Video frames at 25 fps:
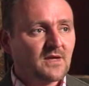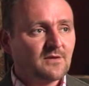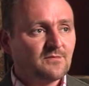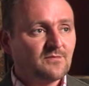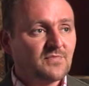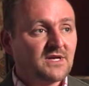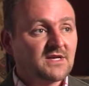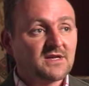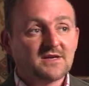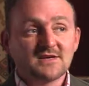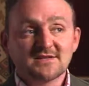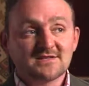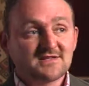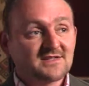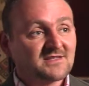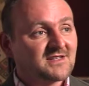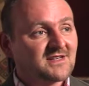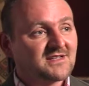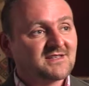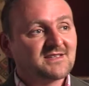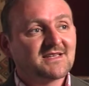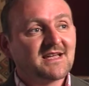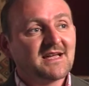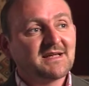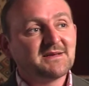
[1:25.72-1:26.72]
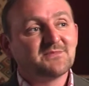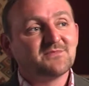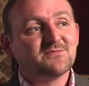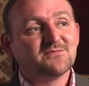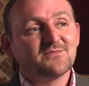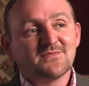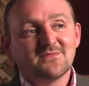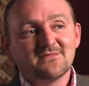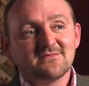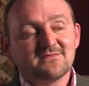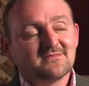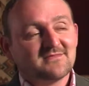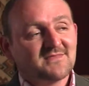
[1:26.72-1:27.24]
Because as I said,
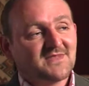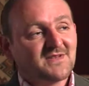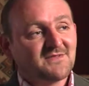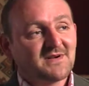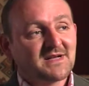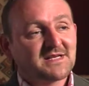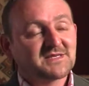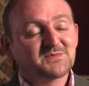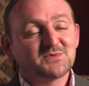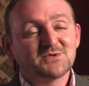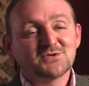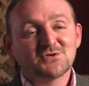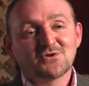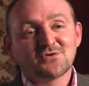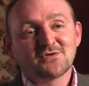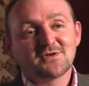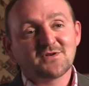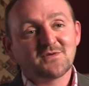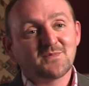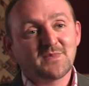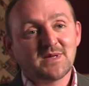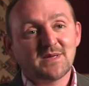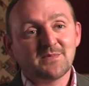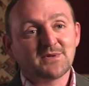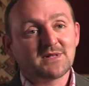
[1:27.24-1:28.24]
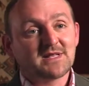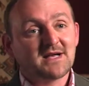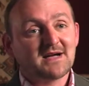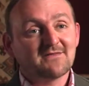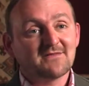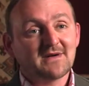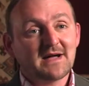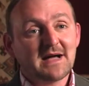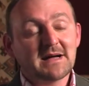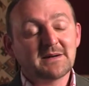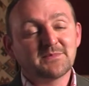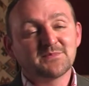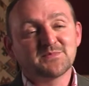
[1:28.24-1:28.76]
the vast majority of people have
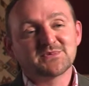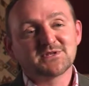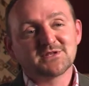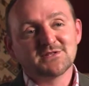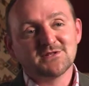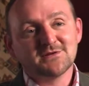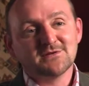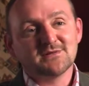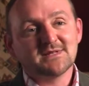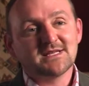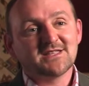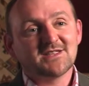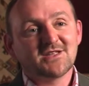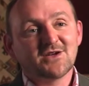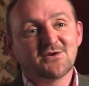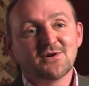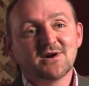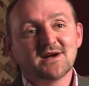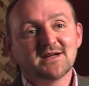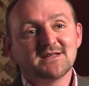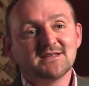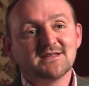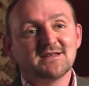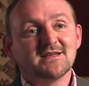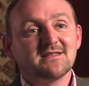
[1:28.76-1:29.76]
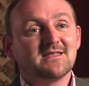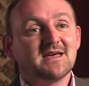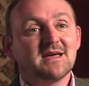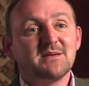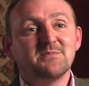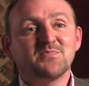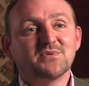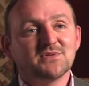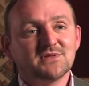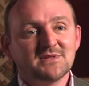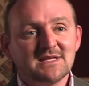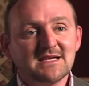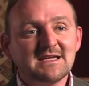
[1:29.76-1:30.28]
absolutely no idea. They
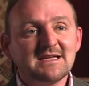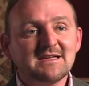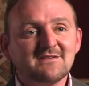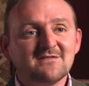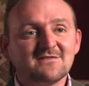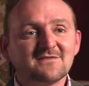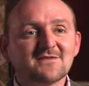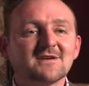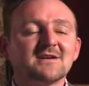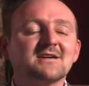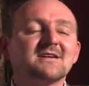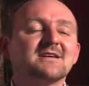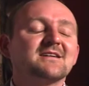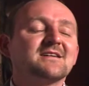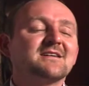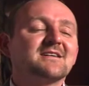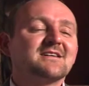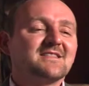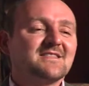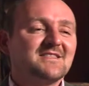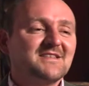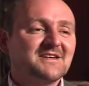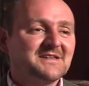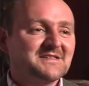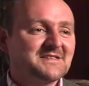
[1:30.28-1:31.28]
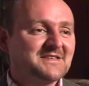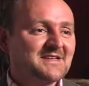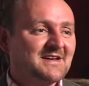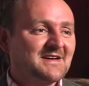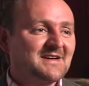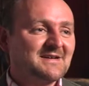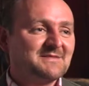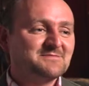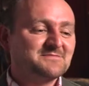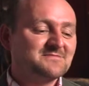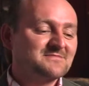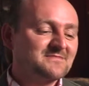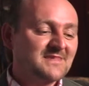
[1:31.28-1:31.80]
believe that
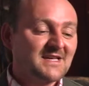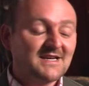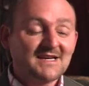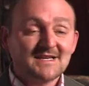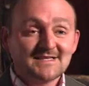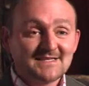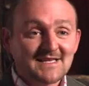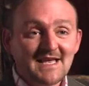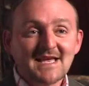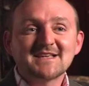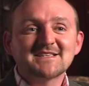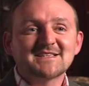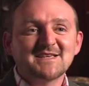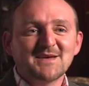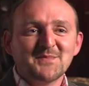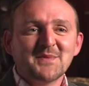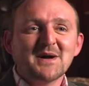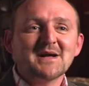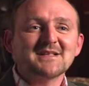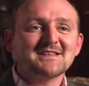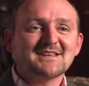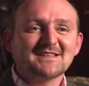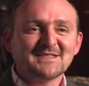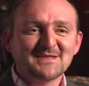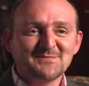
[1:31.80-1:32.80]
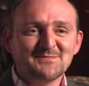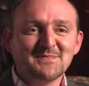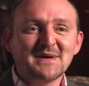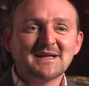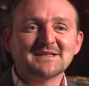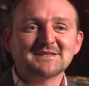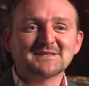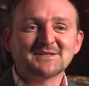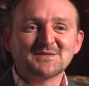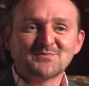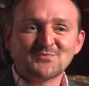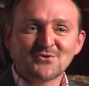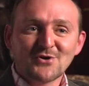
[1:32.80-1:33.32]
that it's axiomatic that
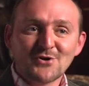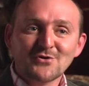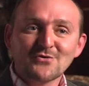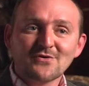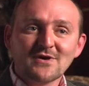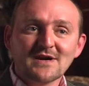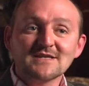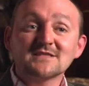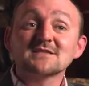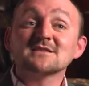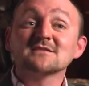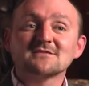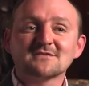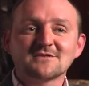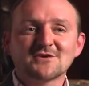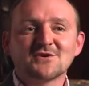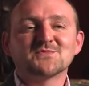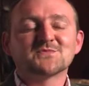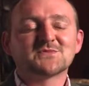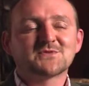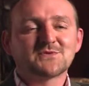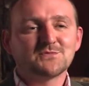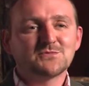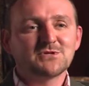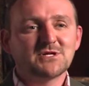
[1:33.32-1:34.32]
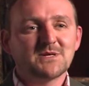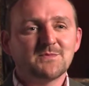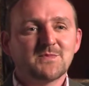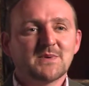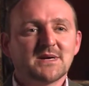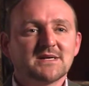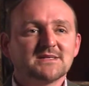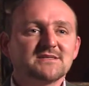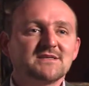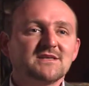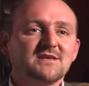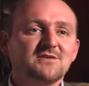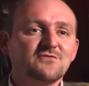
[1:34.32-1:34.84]
medical progress comes from
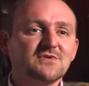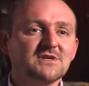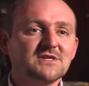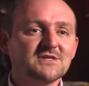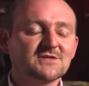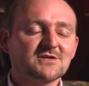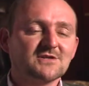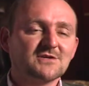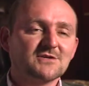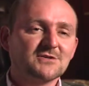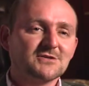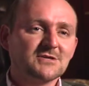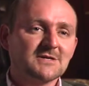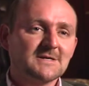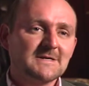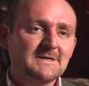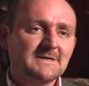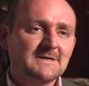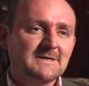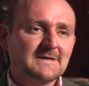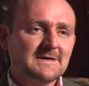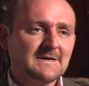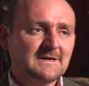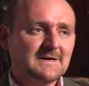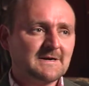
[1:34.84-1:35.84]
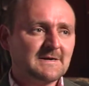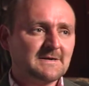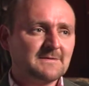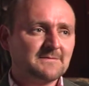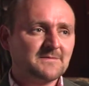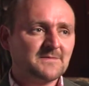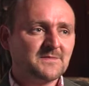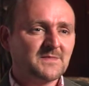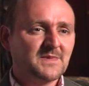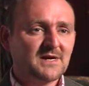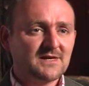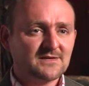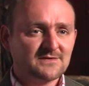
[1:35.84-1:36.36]
chimpanzee research,
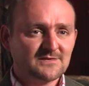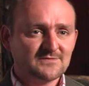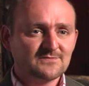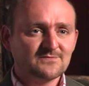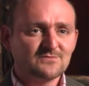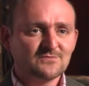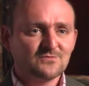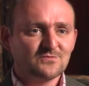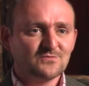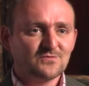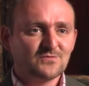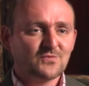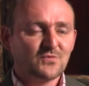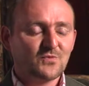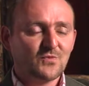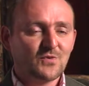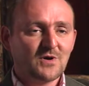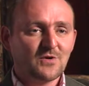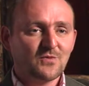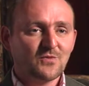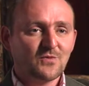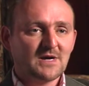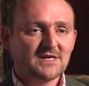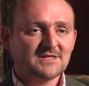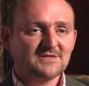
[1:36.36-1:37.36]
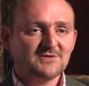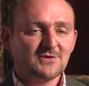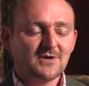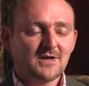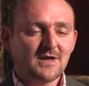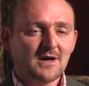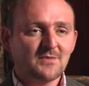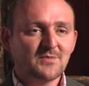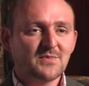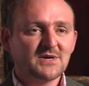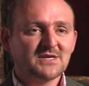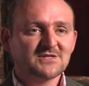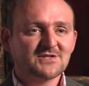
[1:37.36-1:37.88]
and we're
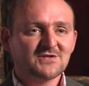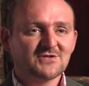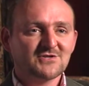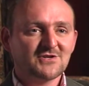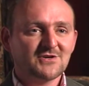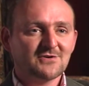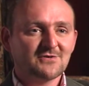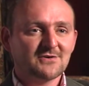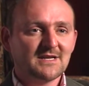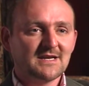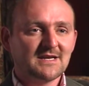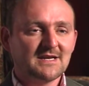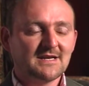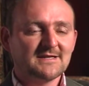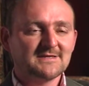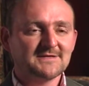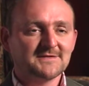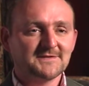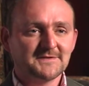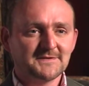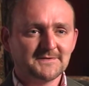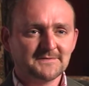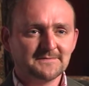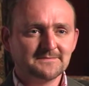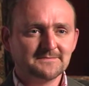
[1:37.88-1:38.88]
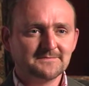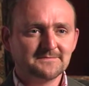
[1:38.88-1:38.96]
doing our best to show that it isn't.